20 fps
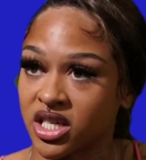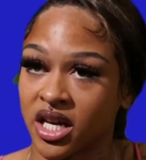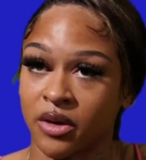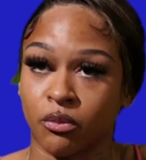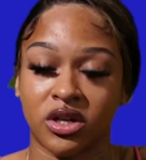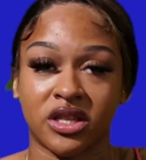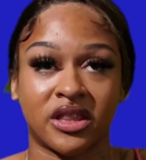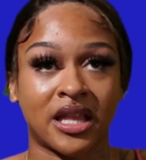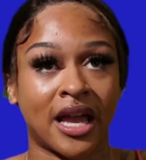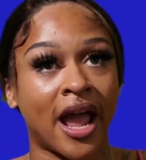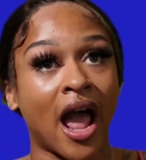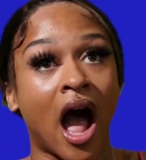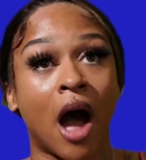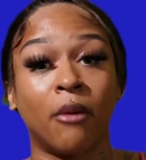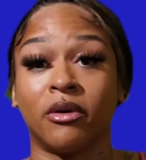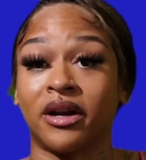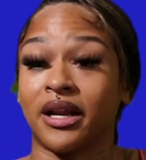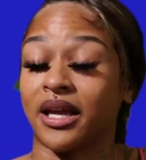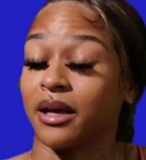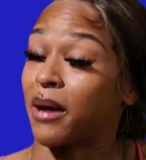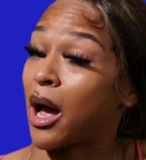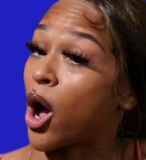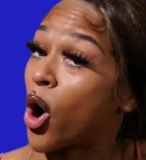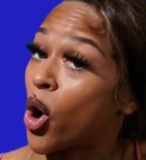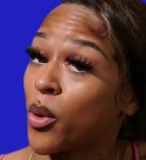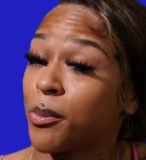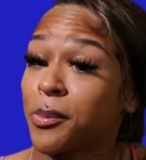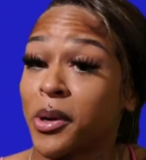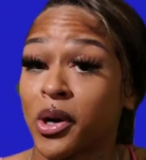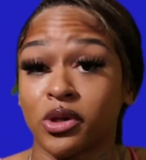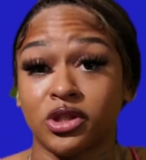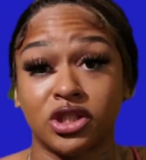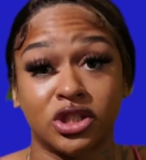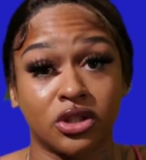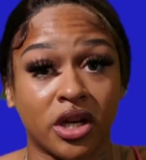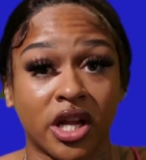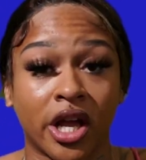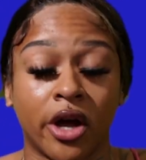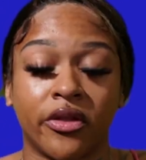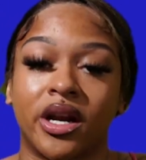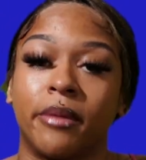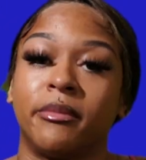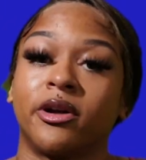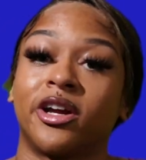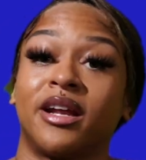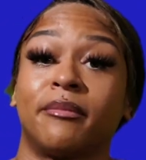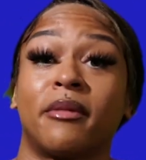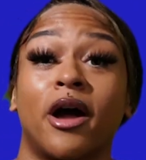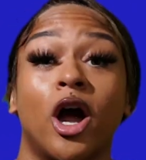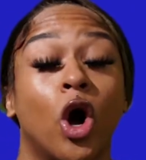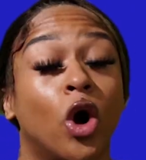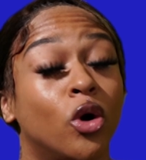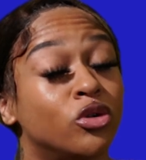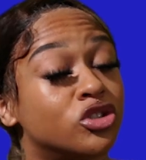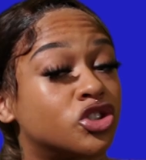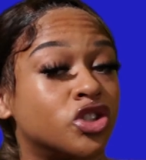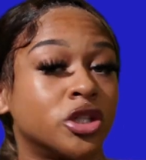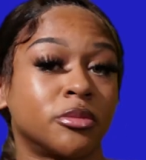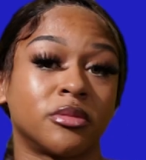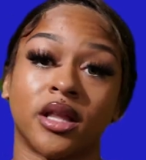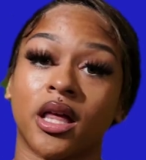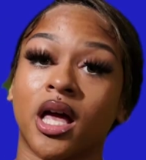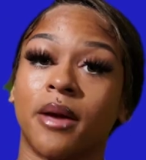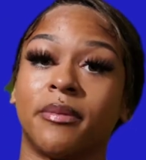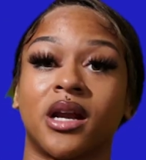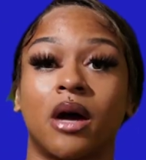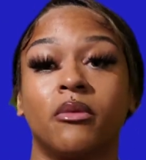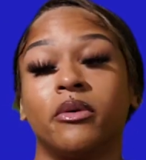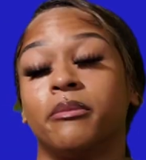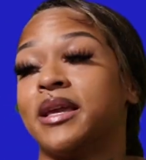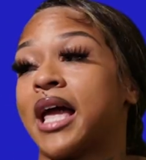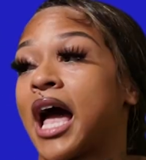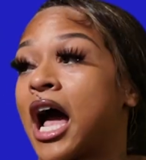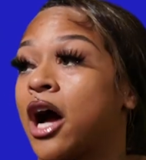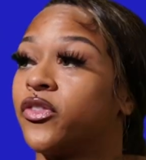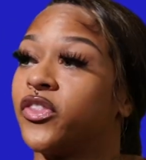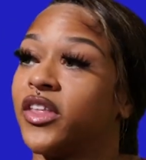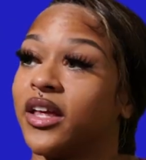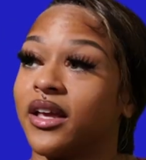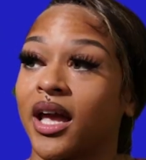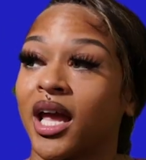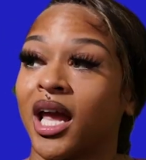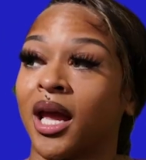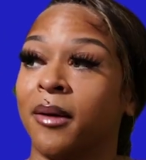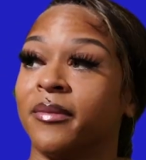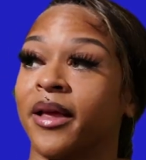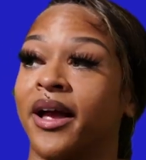And with that, I'm gonna get my own pole studio, then I'm gonna get my own strip club, and I will be out the game.